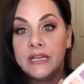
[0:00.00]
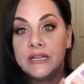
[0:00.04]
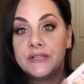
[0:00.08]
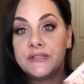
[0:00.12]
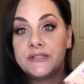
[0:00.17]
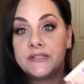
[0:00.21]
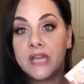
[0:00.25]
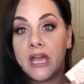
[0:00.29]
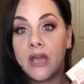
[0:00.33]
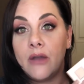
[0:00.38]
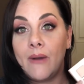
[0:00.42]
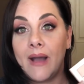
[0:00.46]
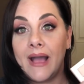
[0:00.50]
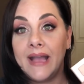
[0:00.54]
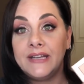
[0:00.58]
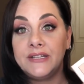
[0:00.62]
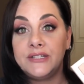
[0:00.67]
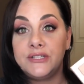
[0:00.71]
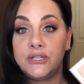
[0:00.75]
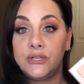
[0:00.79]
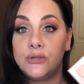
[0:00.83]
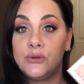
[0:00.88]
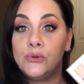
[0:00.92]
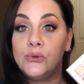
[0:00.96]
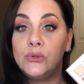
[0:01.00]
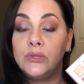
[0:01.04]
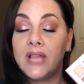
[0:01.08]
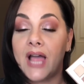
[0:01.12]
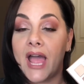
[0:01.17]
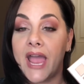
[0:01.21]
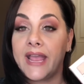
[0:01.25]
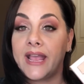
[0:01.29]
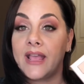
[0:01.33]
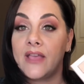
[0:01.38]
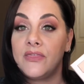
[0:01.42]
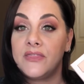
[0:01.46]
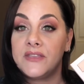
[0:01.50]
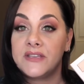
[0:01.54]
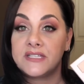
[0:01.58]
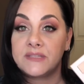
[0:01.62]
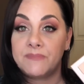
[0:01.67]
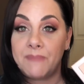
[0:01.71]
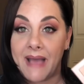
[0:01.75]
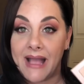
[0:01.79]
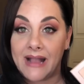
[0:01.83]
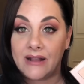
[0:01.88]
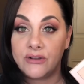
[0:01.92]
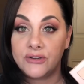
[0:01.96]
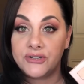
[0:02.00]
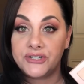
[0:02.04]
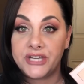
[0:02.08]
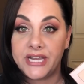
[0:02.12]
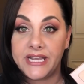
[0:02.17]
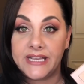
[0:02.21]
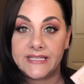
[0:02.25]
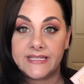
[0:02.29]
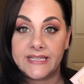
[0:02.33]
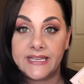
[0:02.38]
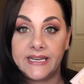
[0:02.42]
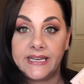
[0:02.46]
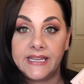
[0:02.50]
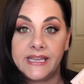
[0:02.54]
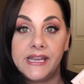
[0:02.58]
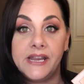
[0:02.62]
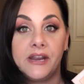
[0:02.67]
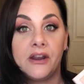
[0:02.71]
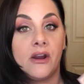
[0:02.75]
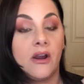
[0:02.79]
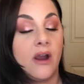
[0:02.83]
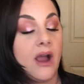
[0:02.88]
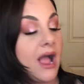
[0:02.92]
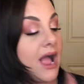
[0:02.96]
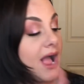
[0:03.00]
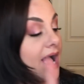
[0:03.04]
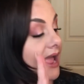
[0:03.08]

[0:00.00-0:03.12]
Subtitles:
So I do like the spackle shades in here.